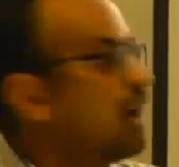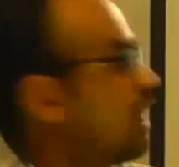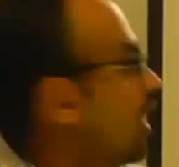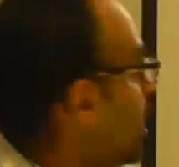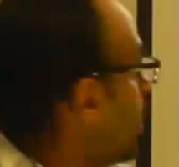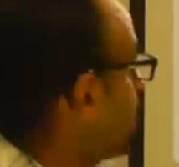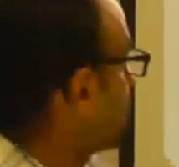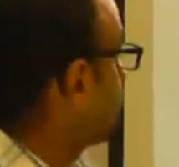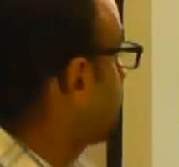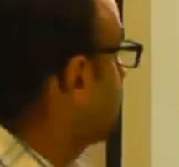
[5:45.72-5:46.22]

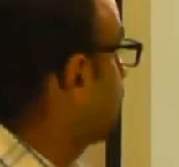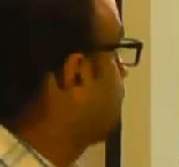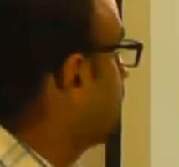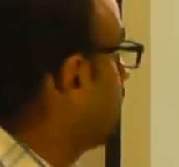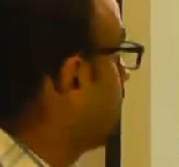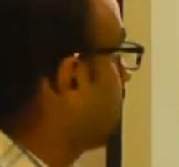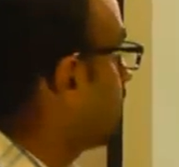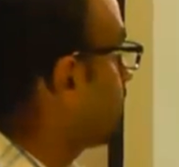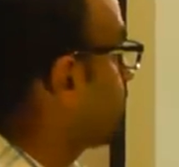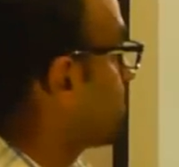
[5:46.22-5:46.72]
After
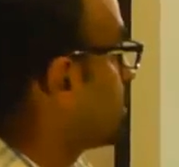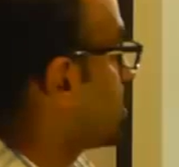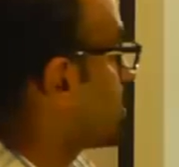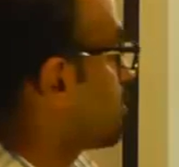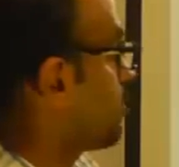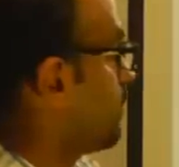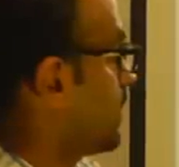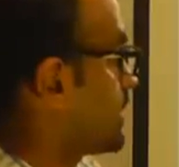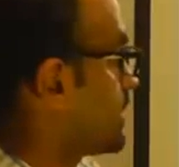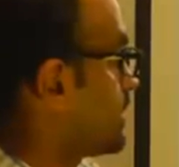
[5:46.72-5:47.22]
dealing with the
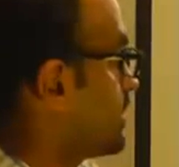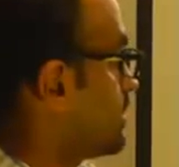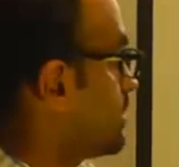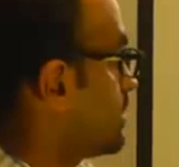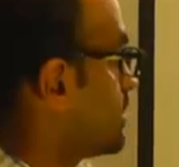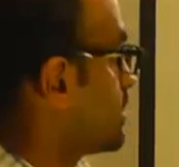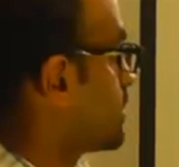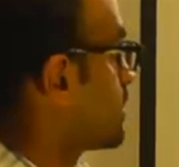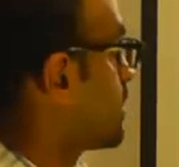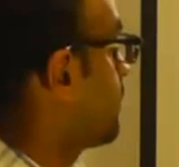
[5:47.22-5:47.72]

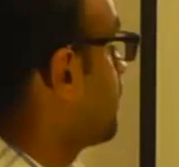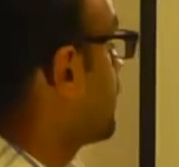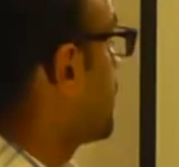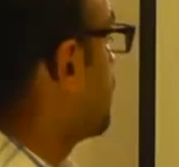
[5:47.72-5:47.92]
questions given